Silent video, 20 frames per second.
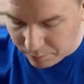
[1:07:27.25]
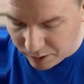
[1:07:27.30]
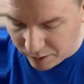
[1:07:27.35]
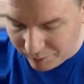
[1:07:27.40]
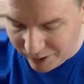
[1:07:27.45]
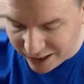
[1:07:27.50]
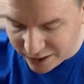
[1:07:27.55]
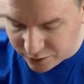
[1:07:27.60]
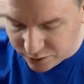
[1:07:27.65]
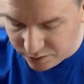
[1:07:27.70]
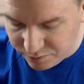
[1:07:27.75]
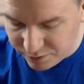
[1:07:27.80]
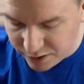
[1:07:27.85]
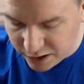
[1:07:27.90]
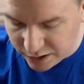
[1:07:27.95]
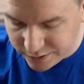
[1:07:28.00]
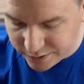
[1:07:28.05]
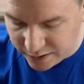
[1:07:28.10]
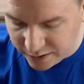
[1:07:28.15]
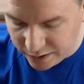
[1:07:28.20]
I'm actually very
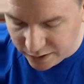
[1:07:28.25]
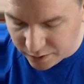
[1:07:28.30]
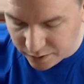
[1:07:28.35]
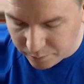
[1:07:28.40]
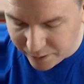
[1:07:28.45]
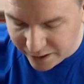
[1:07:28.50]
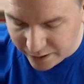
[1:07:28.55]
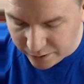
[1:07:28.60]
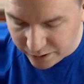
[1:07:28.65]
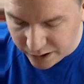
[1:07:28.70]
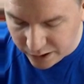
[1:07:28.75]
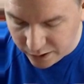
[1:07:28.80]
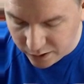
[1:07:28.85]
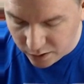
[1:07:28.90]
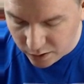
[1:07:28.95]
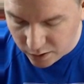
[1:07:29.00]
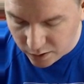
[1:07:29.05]
excited about it.